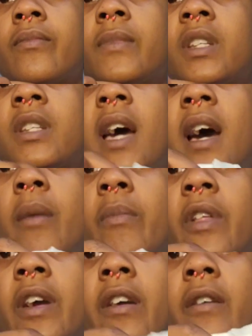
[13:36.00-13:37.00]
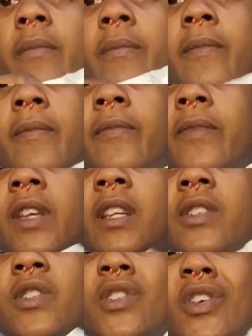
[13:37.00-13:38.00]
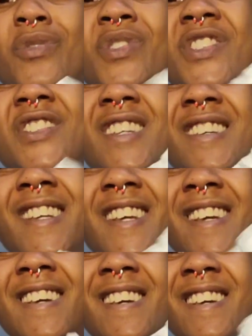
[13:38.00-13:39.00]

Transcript: tab there. And it's so sturdy.